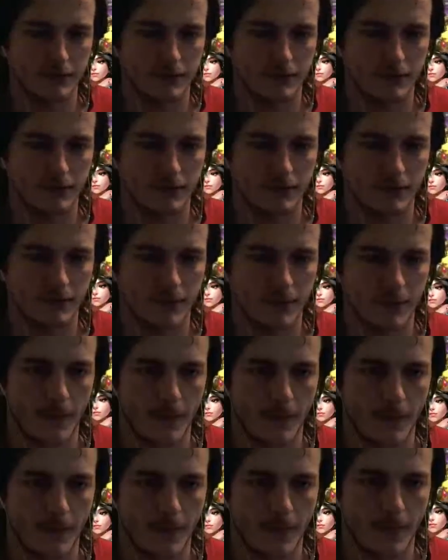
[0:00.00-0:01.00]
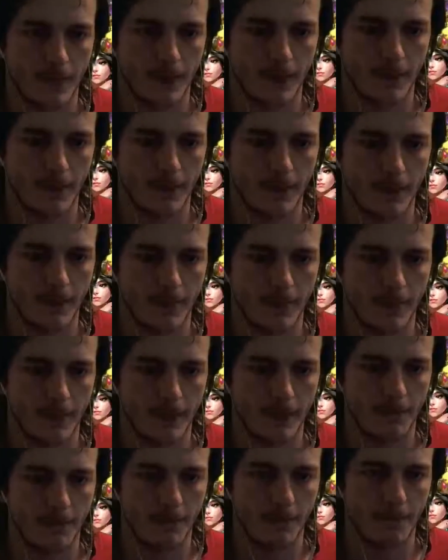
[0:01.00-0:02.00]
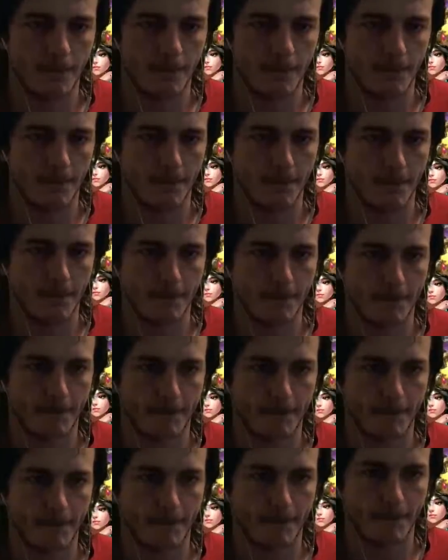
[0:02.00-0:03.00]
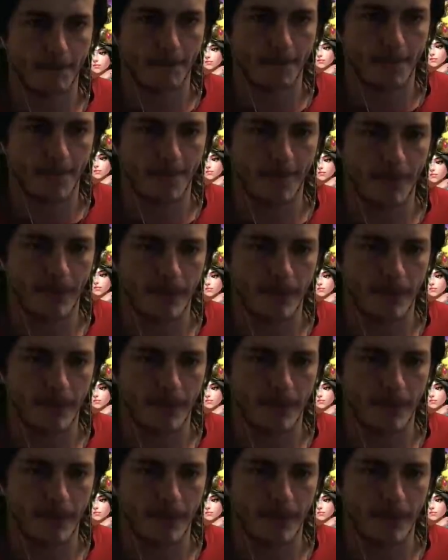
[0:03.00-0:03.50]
[no speech]